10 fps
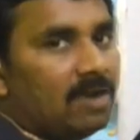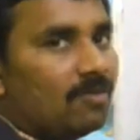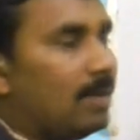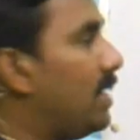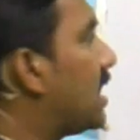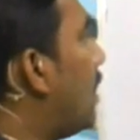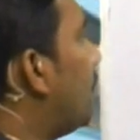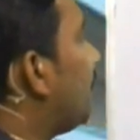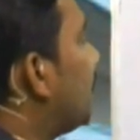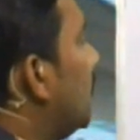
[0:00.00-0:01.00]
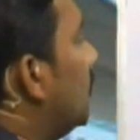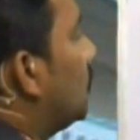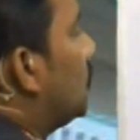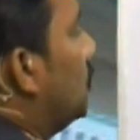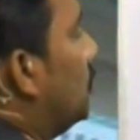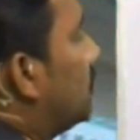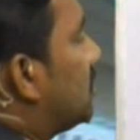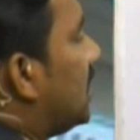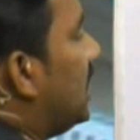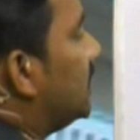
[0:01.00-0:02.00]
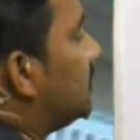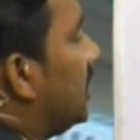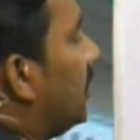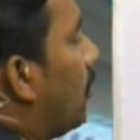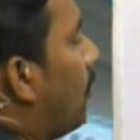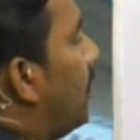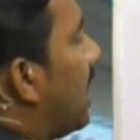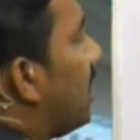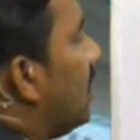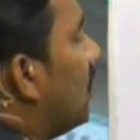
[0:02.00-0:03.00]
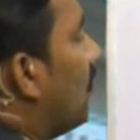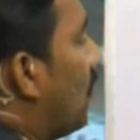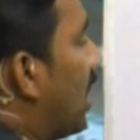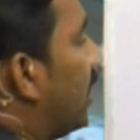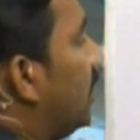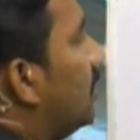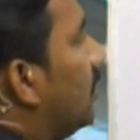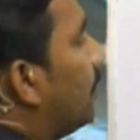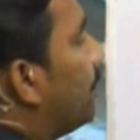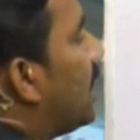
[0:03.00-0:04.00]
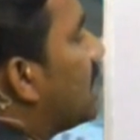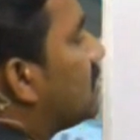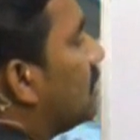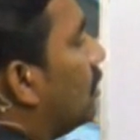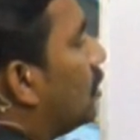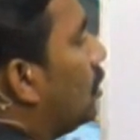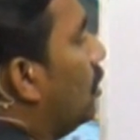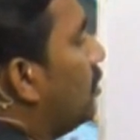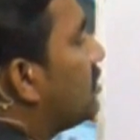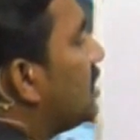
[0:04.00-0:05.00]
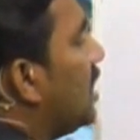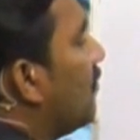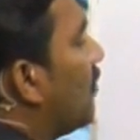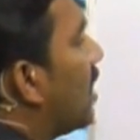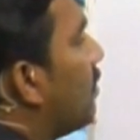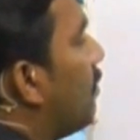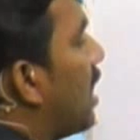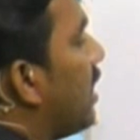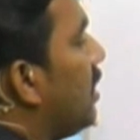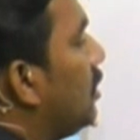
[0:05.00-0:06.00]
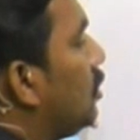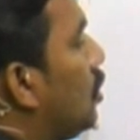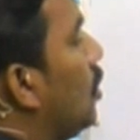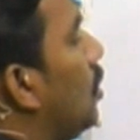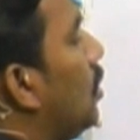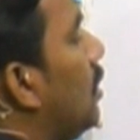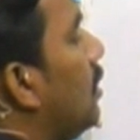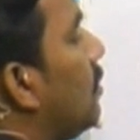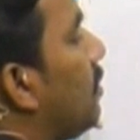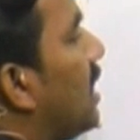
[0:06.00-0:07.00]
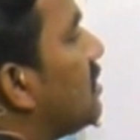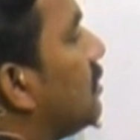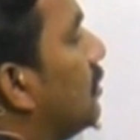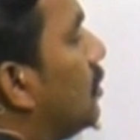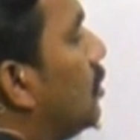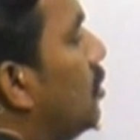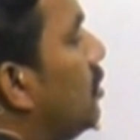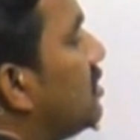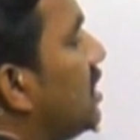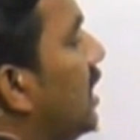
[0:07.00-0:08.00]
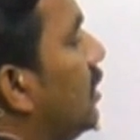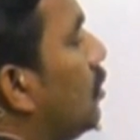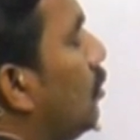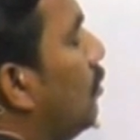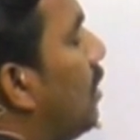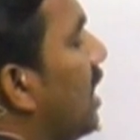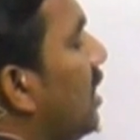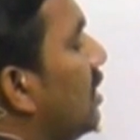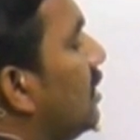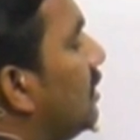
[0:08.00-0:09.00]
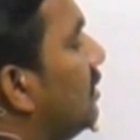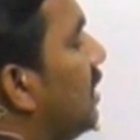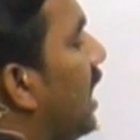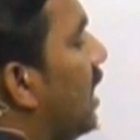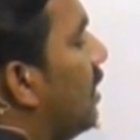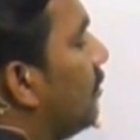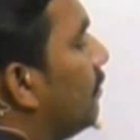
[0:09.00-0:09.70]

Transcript: will become 2C0 by 1 plus 2C1 by 2 plus 2C2 by 3.